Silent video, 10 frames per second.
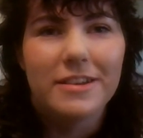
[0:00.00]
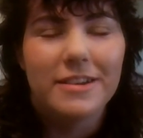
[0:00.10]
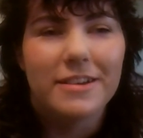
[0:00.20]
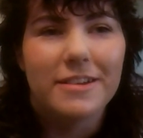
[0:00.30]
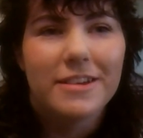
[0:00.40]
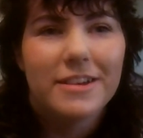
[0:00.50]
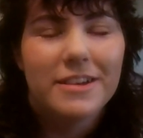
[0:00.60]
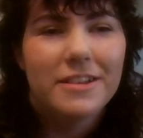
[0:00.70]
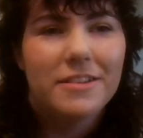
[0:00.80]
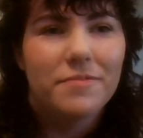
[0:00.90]

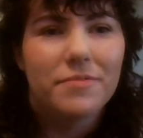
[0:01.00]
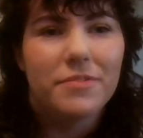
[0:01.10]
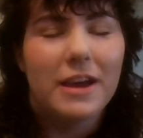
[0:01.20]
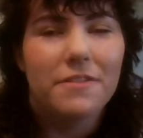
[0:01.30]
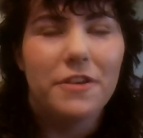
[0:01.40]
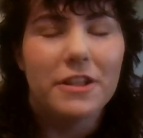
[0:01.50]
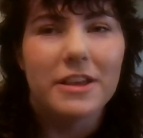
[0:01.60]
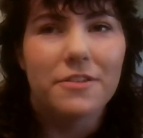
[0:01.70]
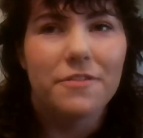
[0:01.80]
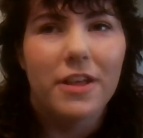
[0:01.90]
that
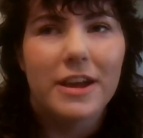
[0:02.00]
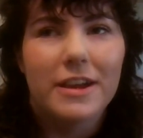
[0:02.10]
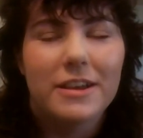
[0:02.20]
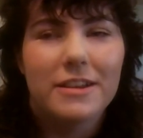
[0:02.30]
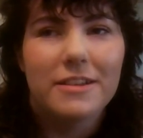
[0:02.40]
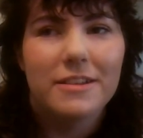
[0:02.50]
feeling of like